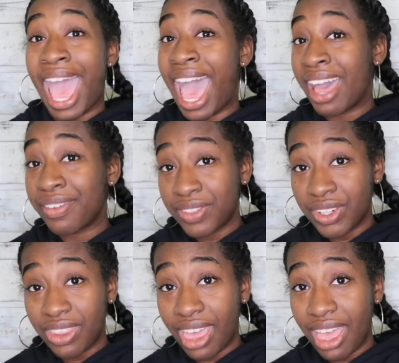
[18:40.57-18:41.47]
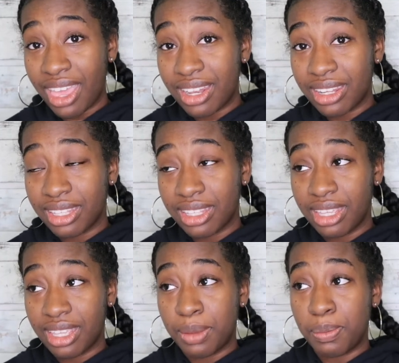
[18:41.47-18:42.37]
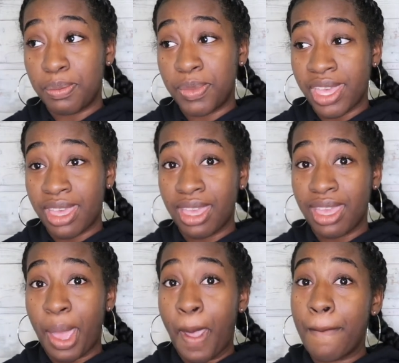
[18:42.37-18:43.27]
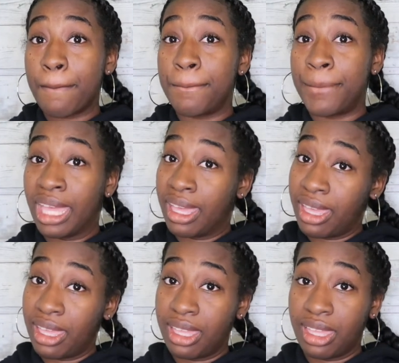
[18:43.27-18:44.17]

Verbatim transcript: after that baby